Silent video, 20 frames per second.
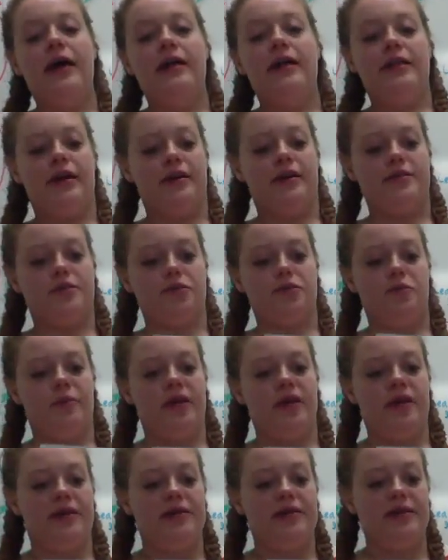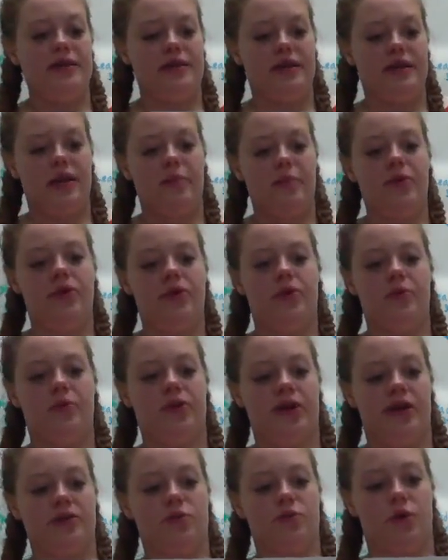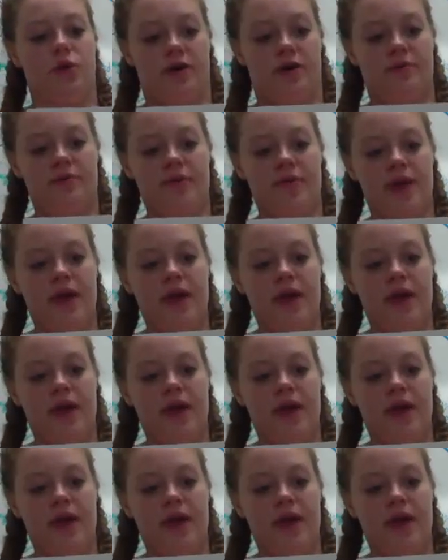The answer would be DNA polymerase 1.